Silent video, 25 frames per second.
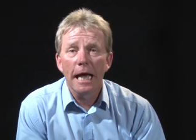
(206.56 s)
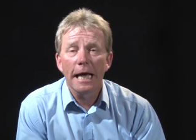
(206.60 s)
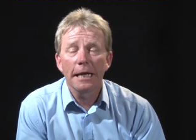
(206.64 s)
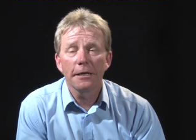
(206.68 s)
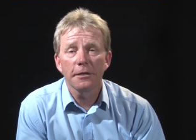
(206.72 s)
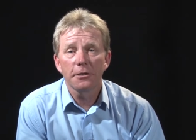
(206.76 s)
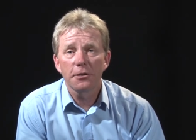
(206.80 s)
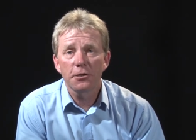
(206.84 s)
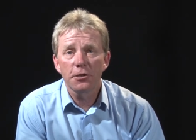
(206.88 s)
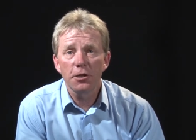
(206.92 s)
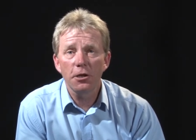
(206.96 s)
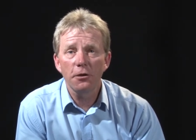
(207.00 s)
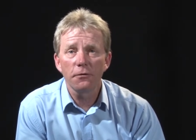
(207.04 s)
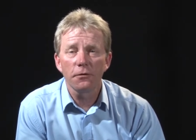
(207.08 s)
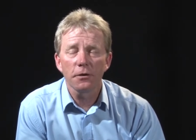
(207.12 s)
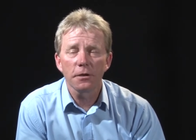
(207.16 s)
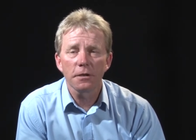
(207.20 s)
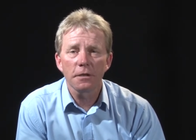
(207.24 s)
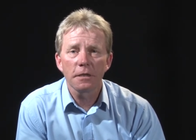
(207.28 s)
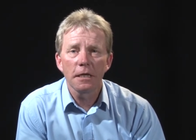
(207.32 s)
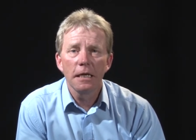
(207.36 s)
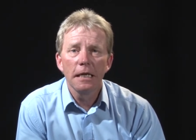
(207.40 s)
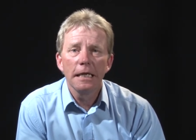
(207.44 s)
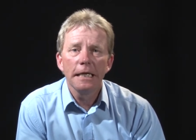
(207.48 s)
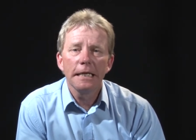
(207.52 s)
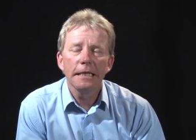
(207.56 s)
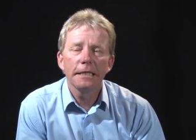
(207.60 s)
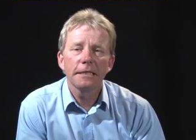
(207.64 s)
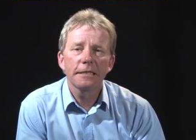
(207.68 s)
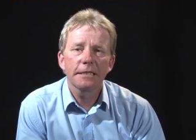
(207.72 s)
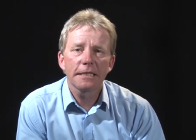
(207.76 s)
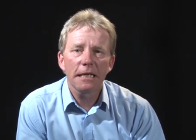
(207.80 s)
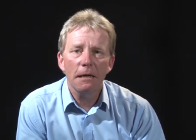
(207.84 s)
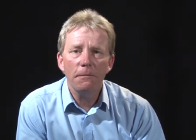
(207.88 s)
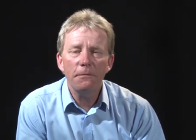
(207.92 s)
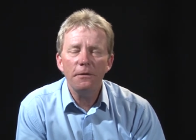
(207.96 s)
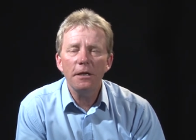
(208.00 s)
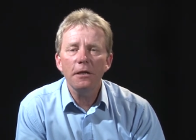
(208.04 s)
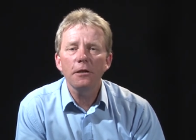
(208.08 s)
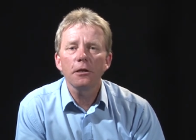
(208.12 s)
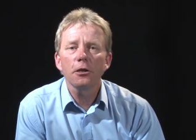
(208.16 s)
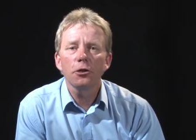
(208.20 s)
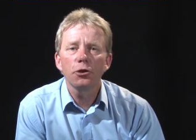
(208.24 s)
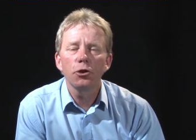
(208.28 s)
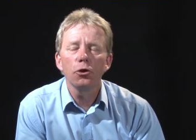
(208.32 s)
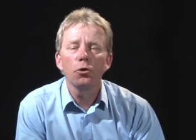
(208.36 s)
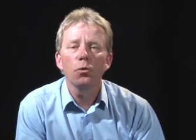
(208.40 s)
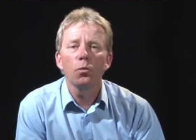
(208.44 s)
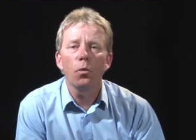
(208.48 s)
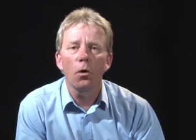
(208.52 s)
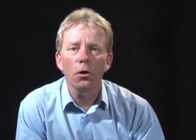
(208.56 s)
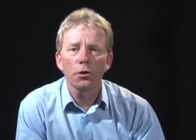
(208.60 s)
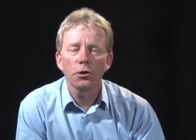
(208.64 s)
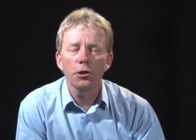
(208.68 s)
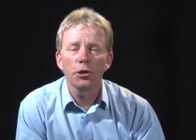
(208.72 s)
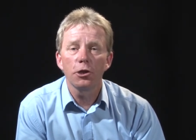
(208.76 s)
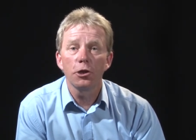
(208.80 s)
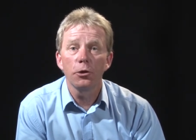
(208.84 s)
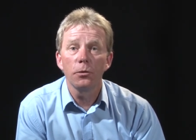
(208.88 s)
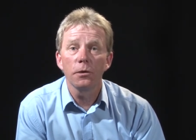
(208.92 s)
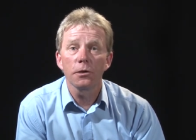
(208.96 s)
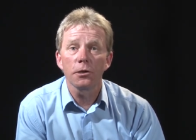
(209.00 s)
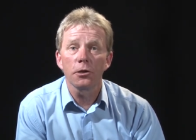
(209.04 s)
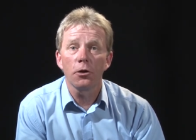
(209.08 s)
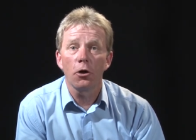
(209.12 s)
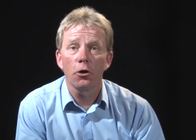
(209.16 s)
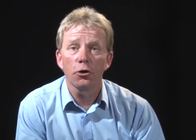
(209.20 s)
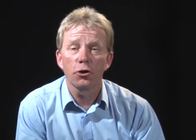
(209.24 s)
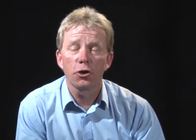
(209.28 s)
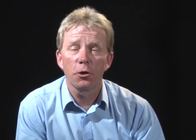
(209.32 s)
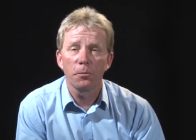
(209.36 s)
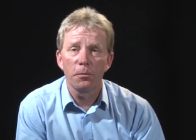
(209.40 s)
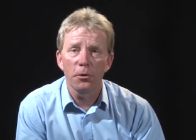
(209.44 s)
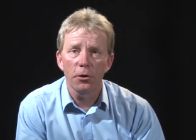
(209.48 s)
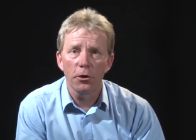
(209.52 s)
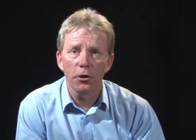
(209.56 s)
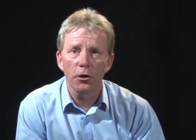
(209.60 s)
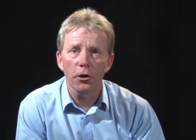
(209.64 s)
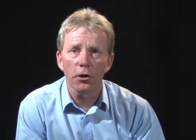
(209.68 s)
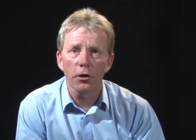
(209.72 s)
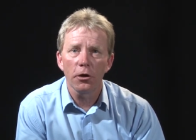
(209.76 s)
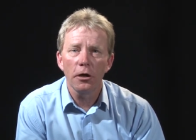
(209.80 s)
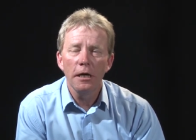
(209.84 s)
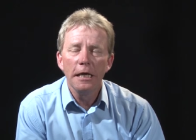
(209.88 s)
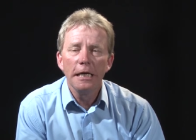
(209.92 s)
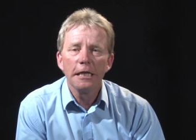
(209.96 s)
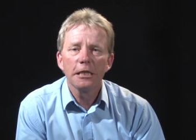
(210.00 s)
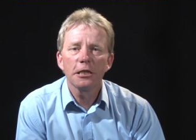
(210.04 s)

and a service is something that you'll want to do as an entrepreneur